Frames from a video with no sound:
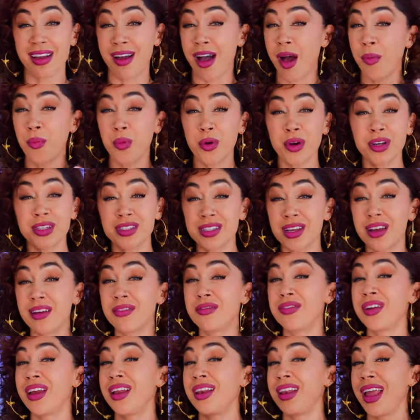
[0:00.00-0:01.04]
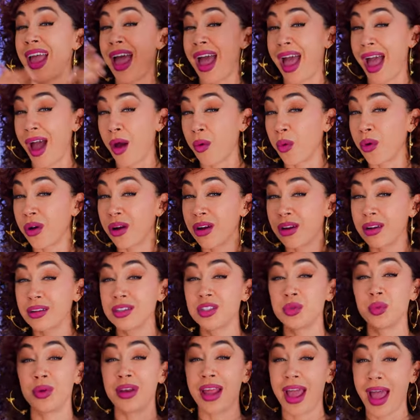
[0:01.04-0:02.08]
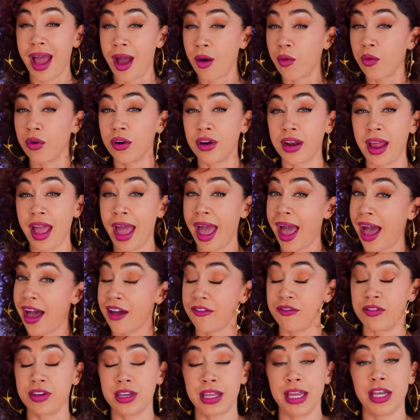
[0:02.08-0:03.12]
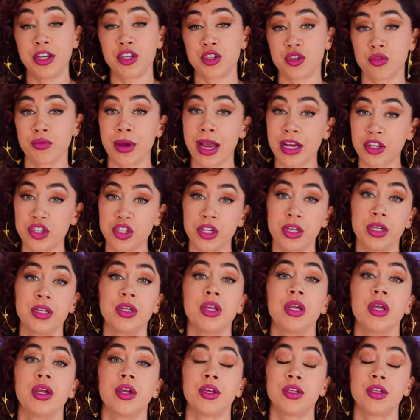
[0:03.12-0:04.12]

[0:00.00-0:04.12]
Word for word: upwards of an hour to an hour and a half in each direction.